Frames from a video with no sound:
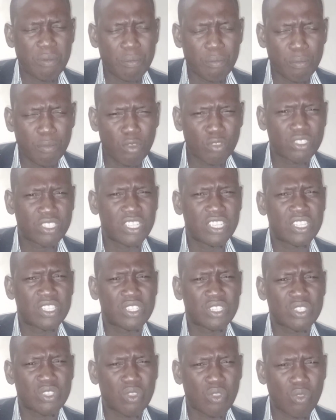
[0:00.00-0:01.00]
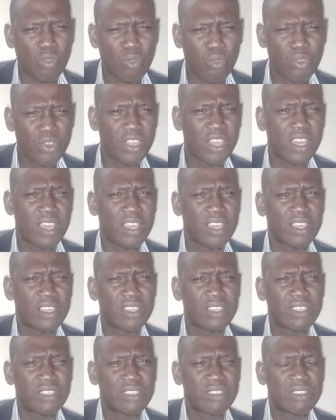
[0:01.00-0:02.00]
Moses Kuria,
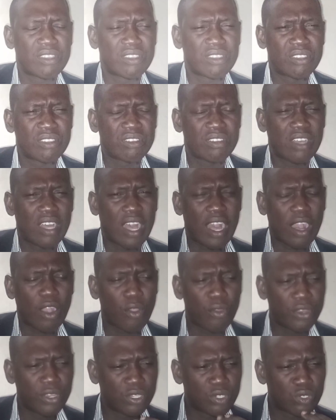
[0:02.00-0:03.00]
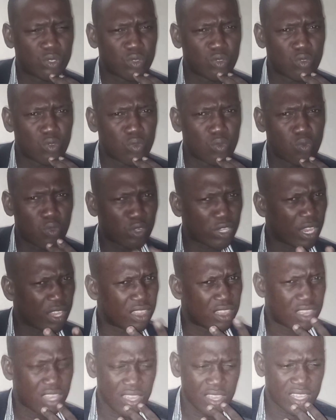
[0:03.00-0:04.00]
according to what
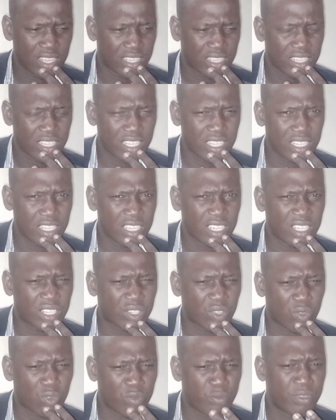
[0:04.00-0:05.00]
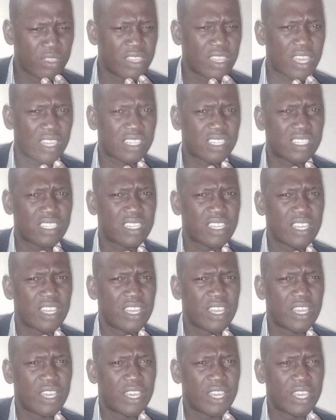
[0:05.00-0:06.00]
I think, it could be that
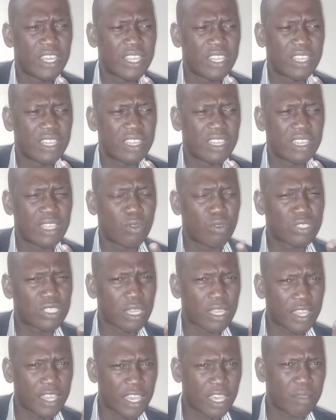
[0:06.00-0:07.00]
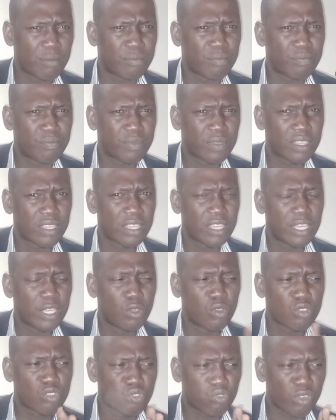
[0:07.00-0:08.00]
there was a game.
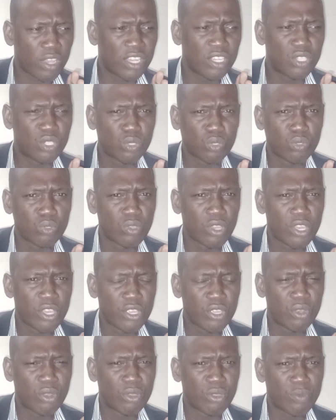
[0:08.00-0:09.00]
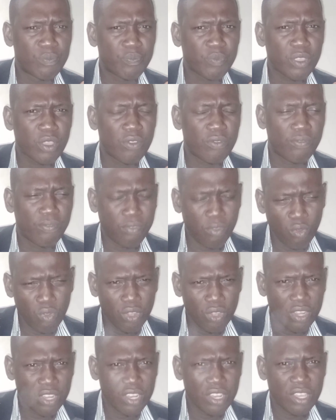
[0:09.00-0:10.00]
He was trying to, you know,
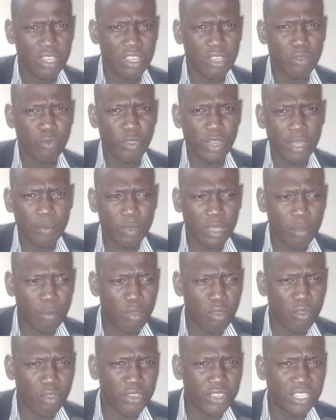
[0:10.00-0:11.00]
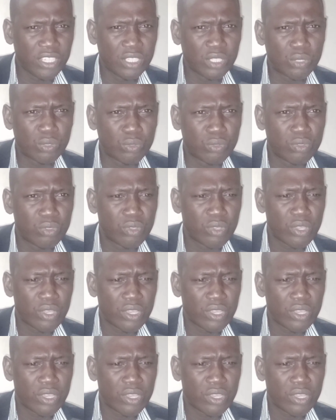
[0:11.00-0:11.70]
fool William Kabogo into